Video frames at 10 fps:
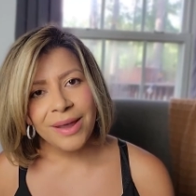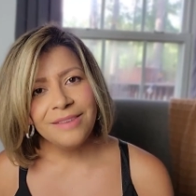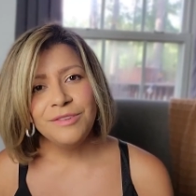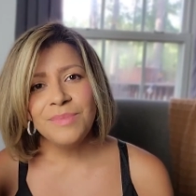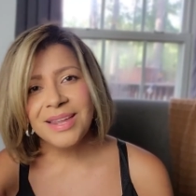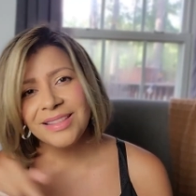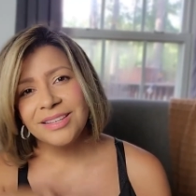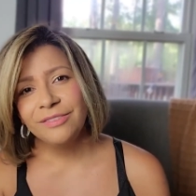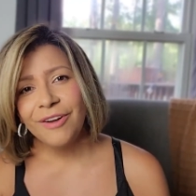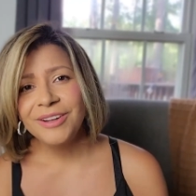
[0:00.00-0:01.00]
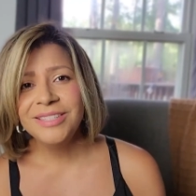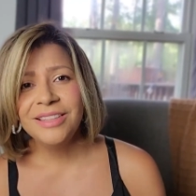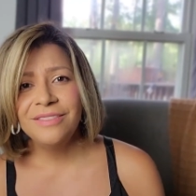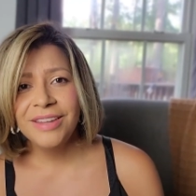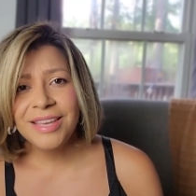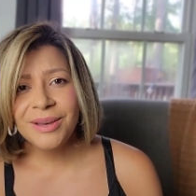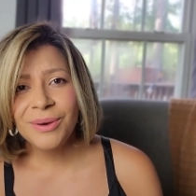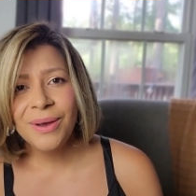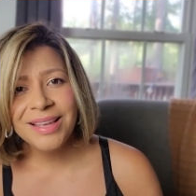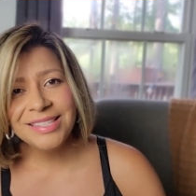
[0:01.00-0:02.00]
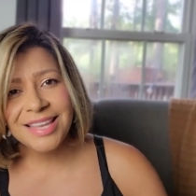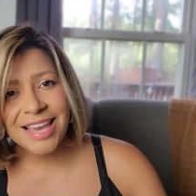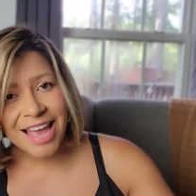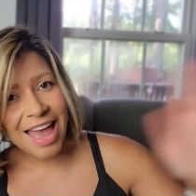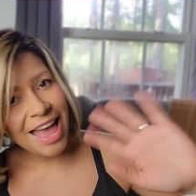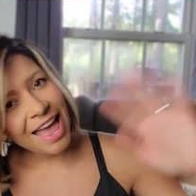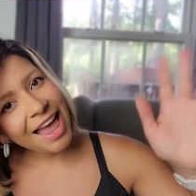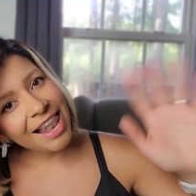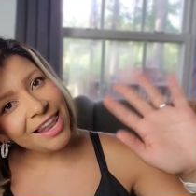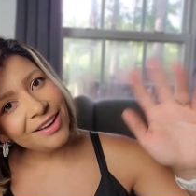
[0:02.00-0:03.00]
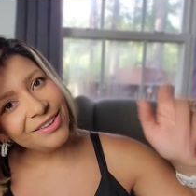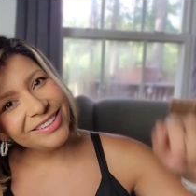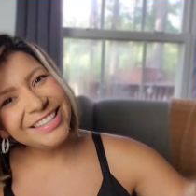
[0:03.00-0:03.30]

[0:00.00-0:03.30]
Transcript: And if you made it this far into the video, say hello